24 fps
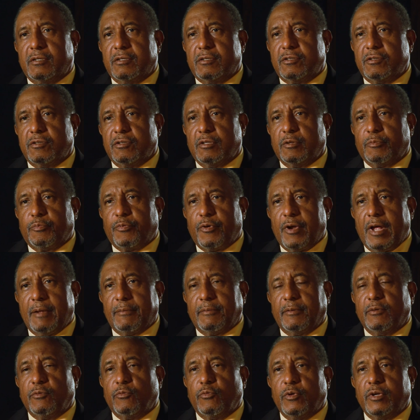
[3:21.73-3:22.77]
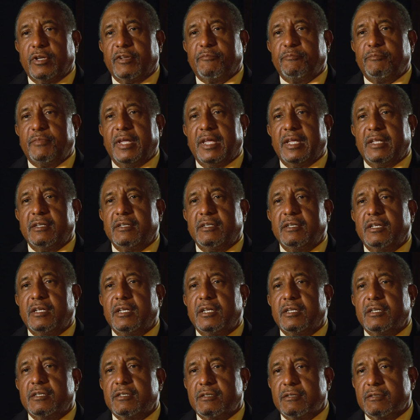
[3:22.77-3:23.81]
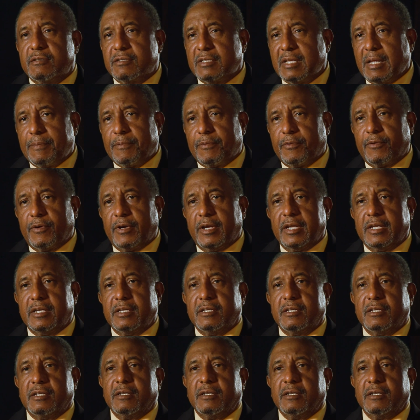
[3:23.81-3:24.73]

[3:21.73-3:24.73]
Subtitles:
to the problem would have been to separate